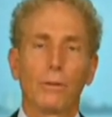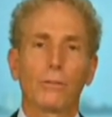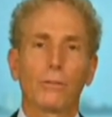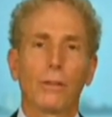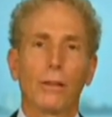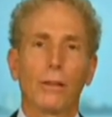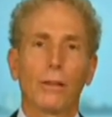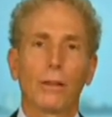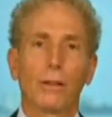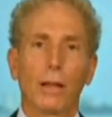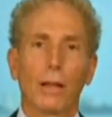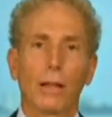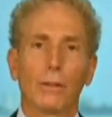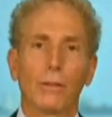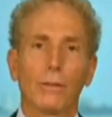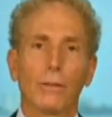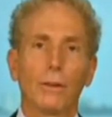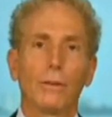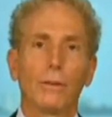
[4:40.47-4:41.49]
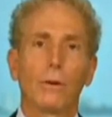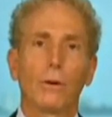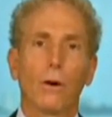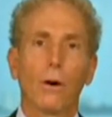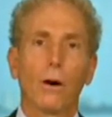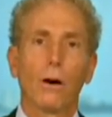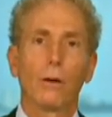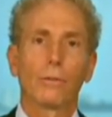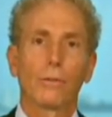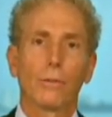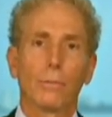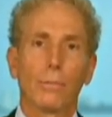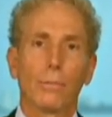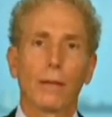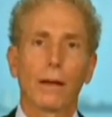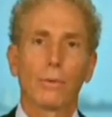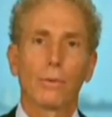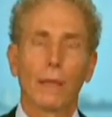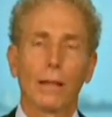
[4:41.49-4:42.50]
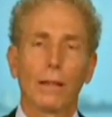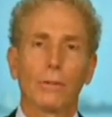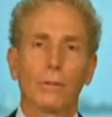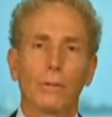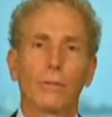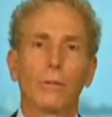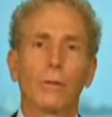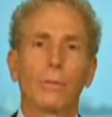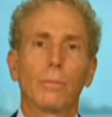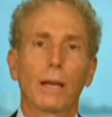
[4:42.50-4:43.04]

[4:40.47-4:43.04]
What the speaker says: You'll see it'll tell you call for better rates.